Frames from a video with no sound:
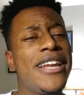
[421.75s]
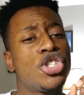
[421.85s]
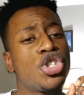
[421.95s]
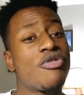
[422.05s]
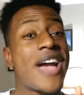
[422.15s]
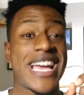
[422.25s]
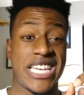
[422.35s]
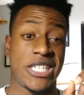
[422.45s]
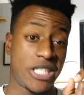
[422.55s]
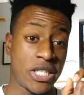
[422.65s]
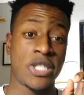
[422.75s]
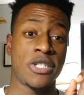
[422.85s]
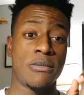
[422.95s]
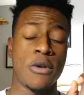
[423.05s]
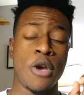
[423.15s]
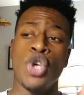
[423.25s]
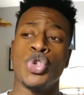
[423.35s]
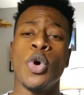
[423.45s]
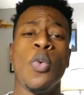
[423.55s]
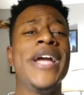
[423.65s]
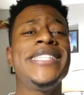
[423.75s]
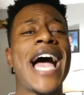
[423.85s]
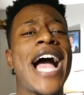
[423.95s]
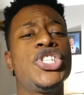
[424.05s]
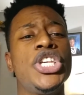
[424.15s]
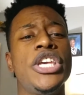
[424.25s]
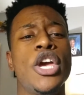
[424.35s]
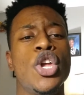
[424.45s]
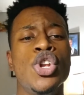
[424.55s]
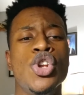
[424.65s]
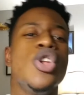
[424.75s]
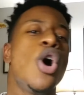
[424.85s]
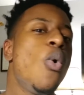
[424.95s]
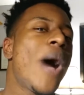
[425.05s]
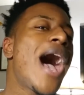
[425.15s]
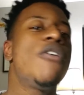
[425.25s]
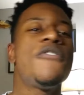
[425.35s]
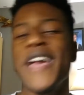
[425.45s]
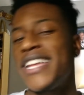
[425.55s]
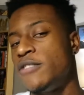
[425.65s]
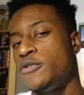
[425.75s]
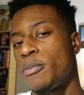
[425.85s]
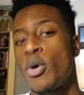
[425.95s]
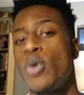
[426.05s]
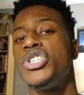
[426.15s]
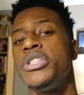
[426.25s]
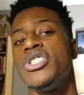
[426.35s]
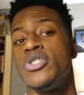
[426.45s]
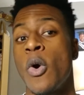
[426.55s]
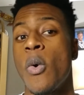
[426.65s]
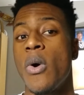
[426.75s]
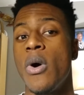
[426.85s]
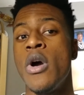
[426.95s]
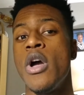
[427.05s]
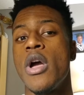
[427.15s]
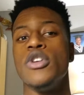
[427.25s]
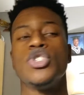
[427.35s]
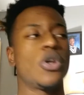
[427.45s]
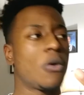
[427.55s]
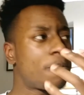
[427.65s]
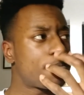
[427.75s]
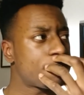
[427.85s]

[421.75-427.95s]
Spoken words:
tracking system. So a way to actually know how effective you're approaching this goal. So,